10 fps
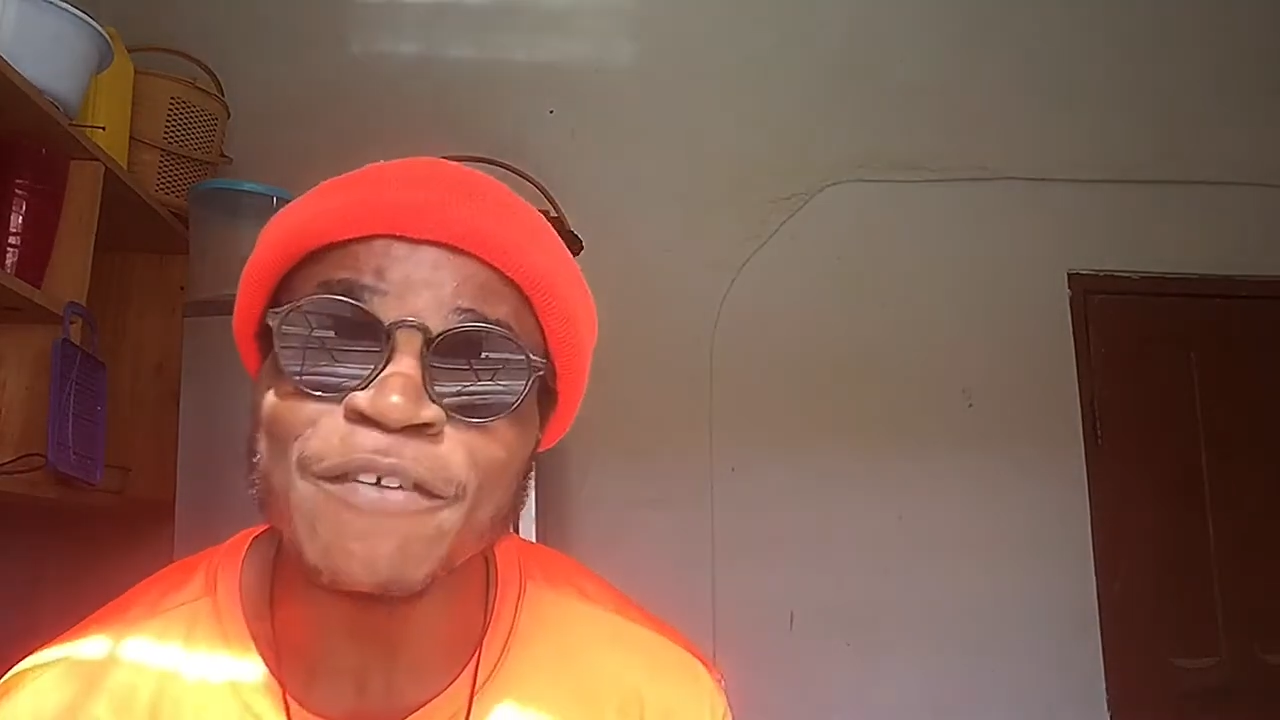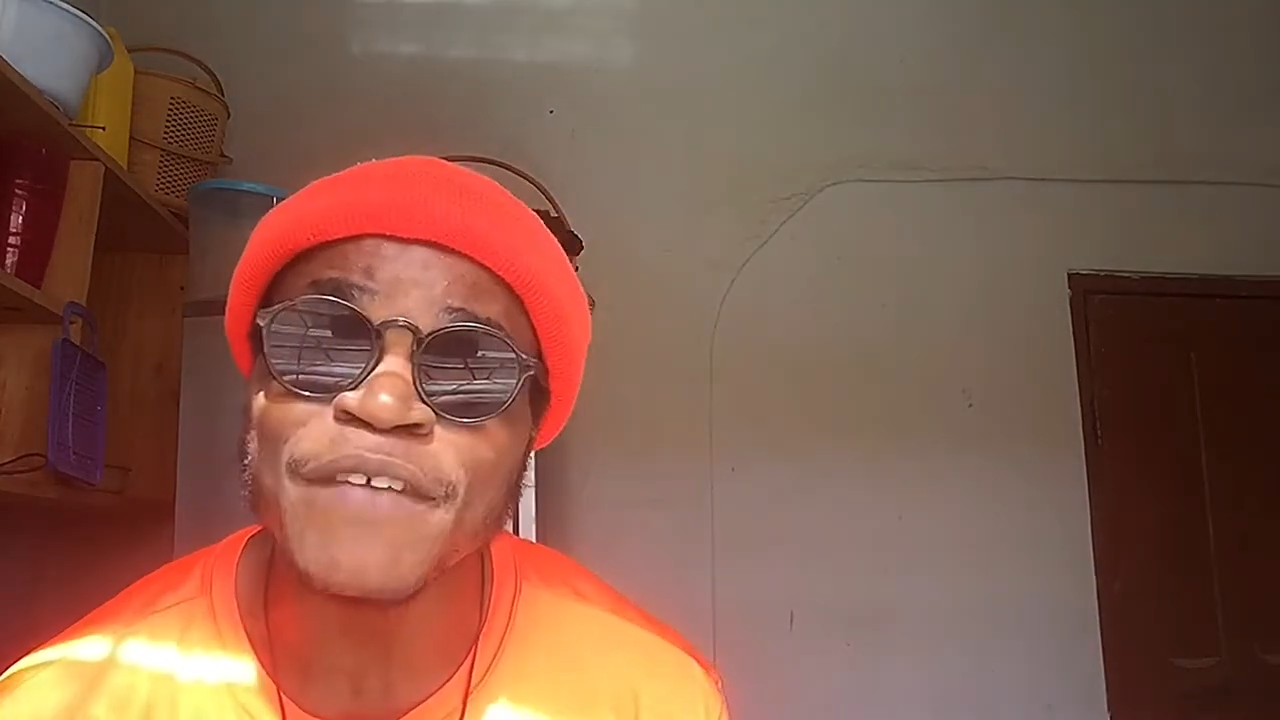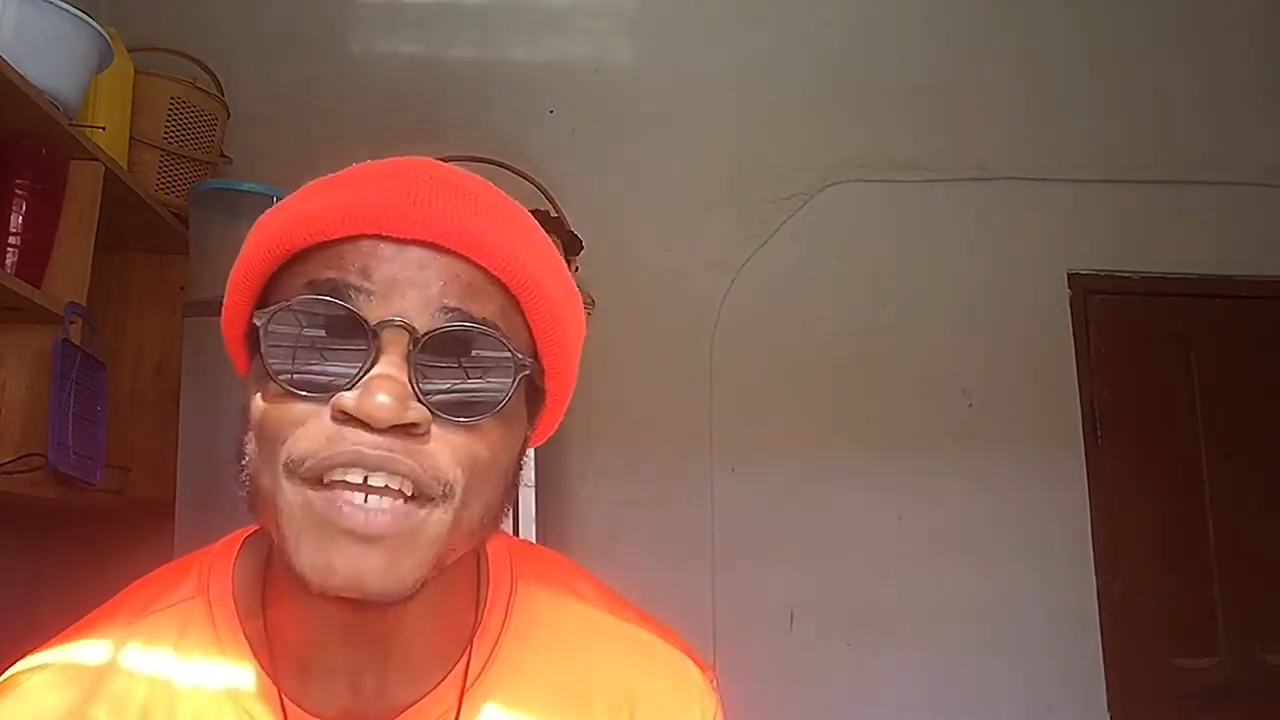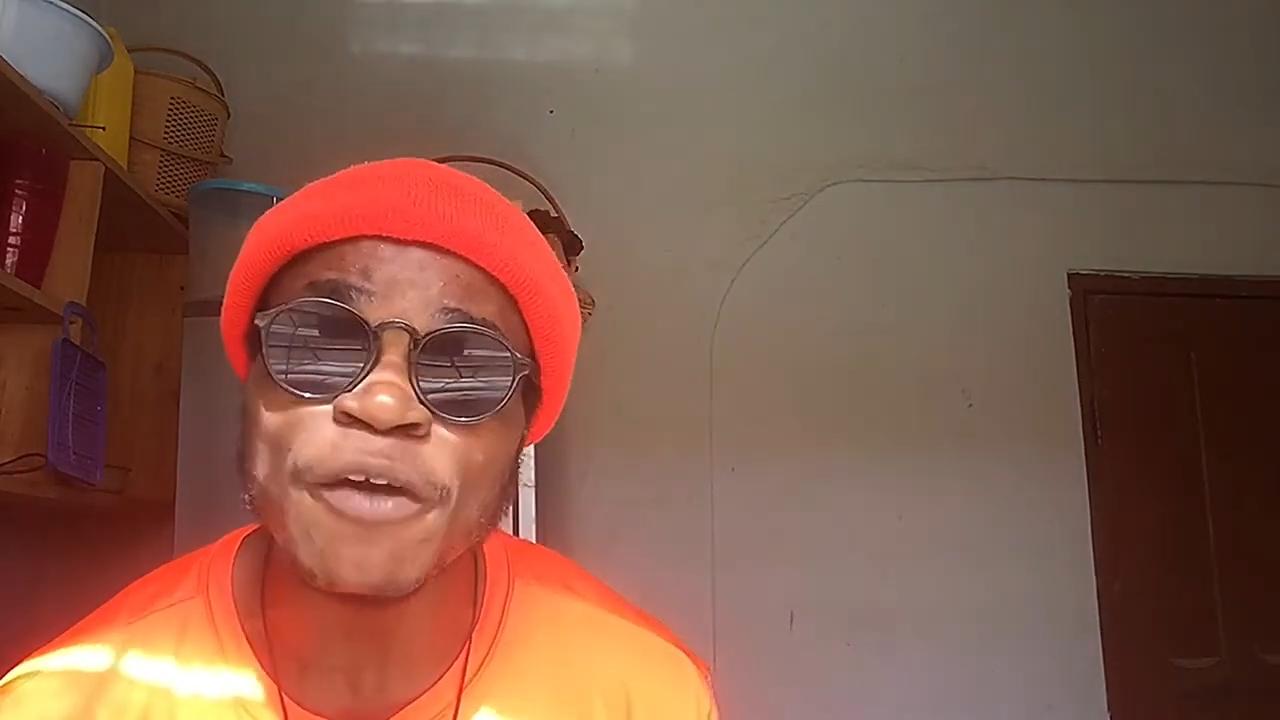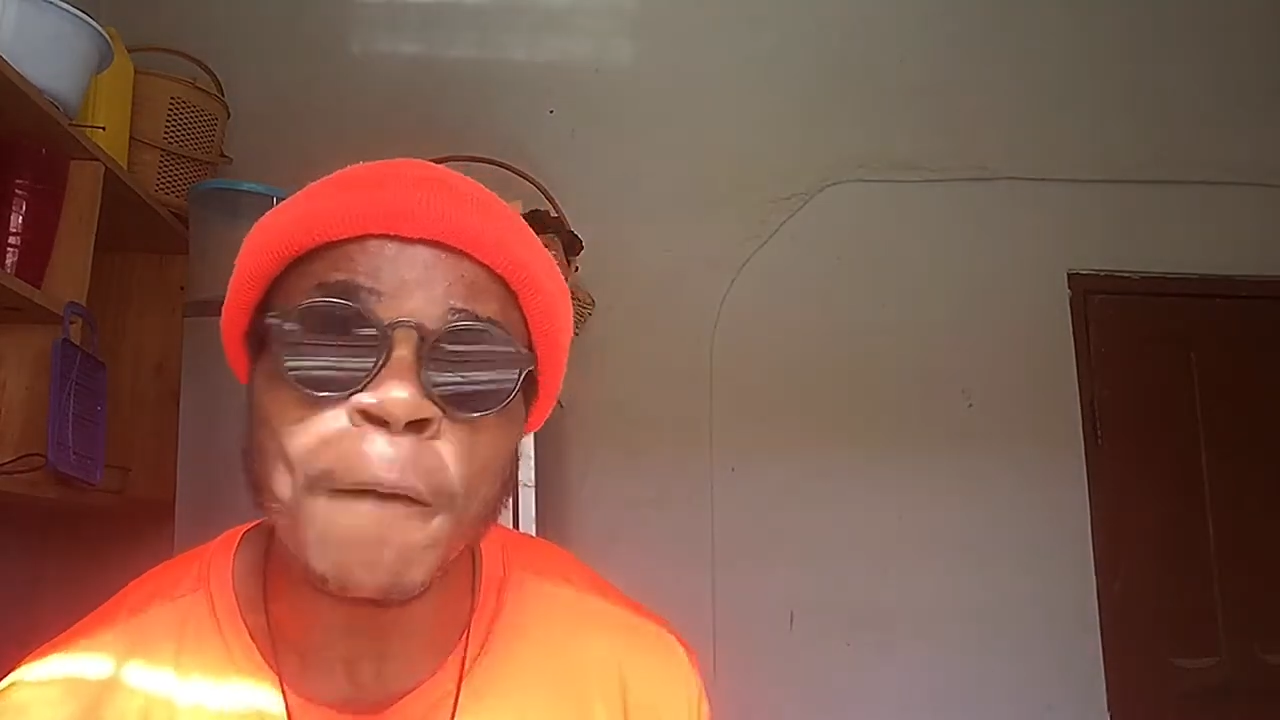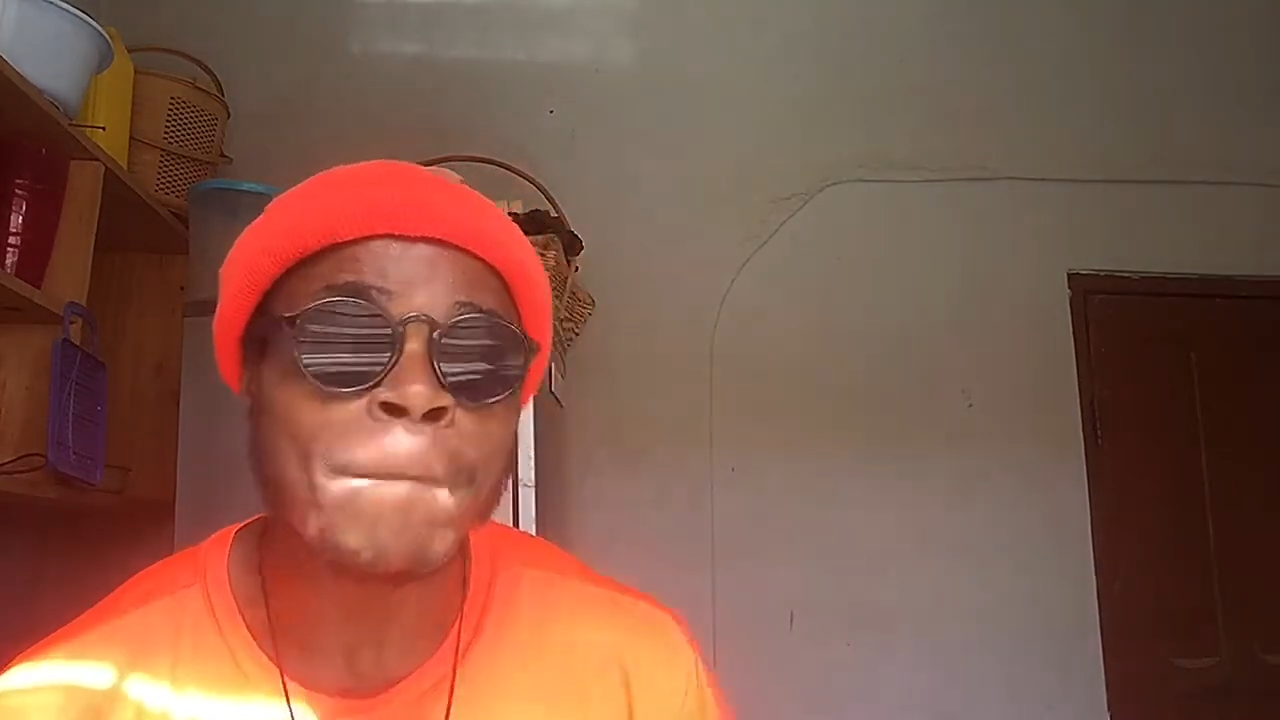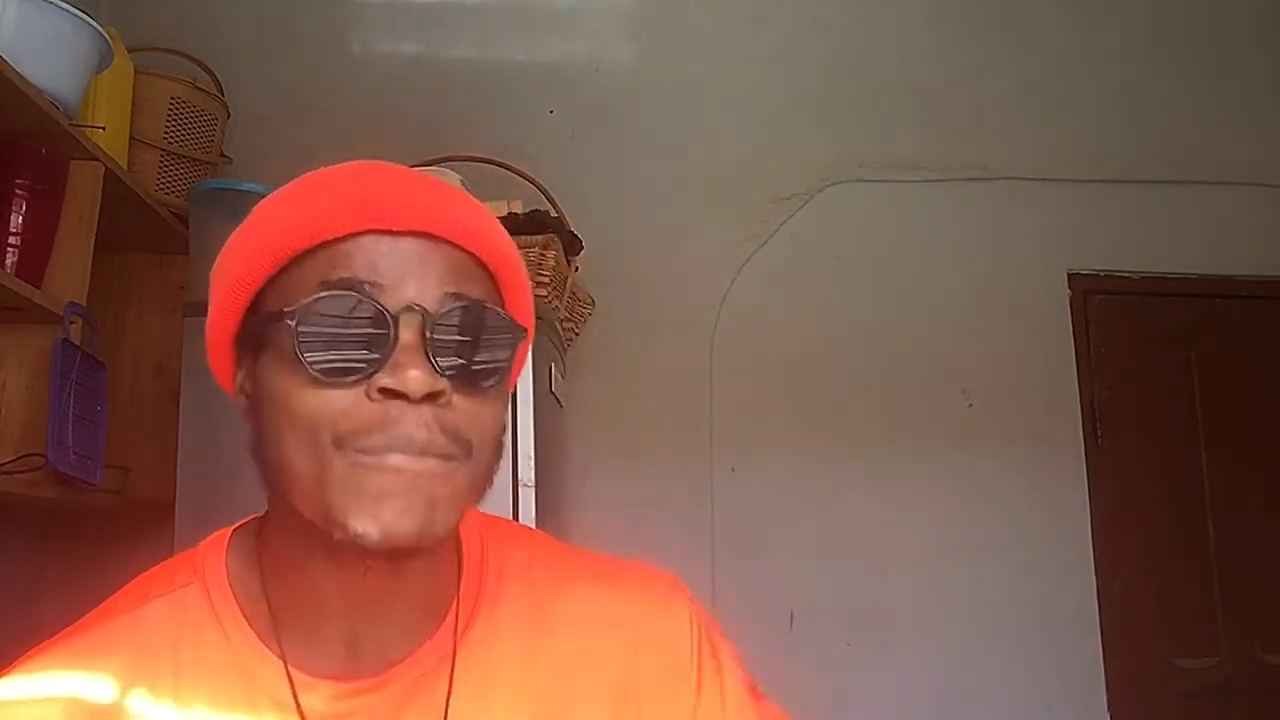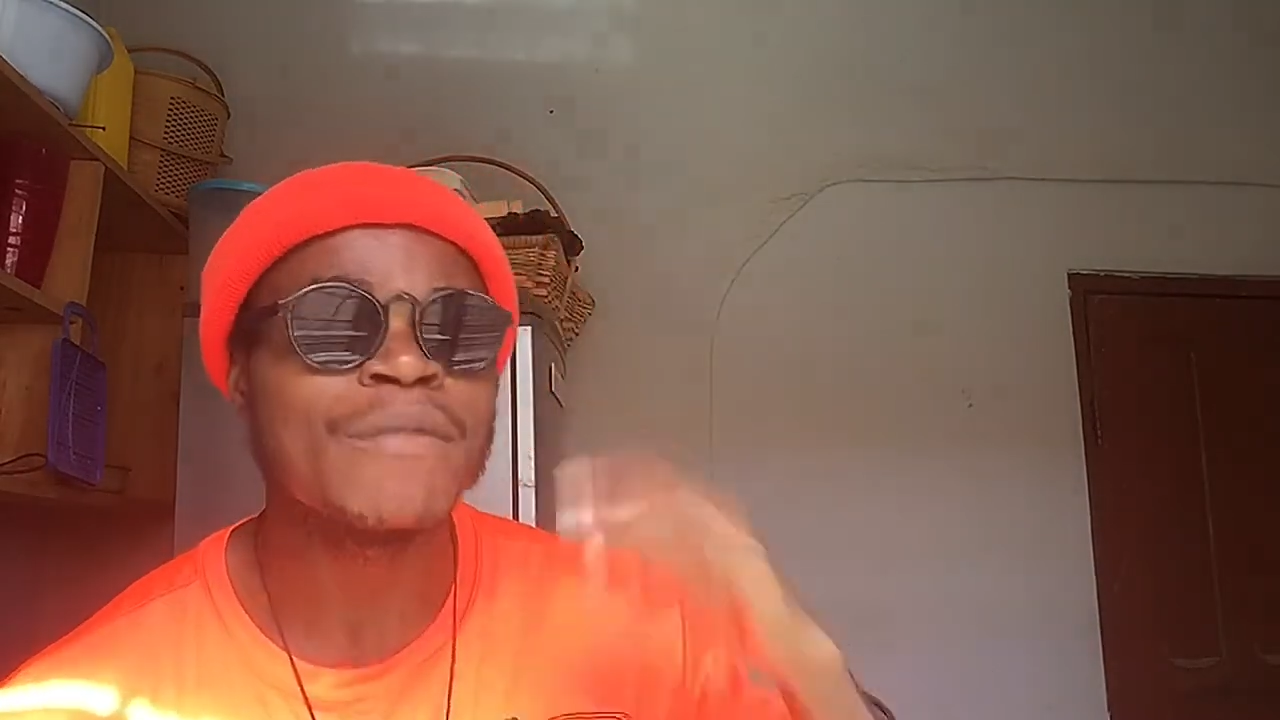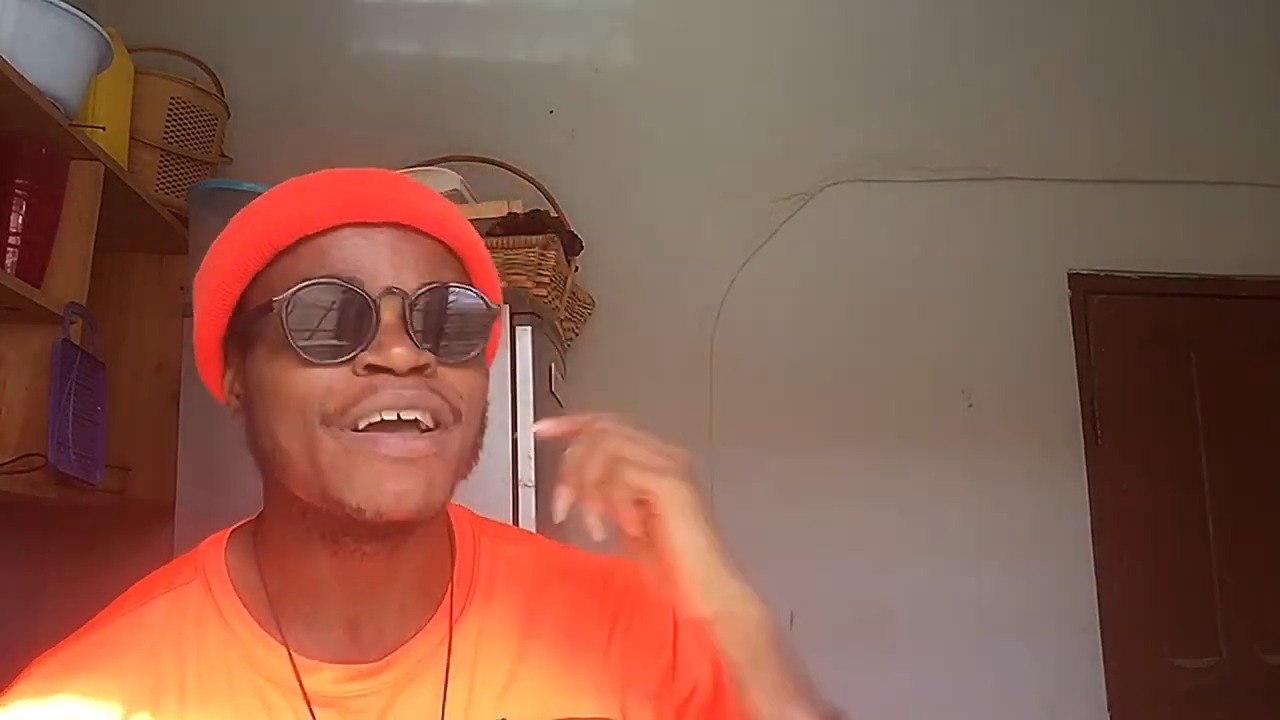the video,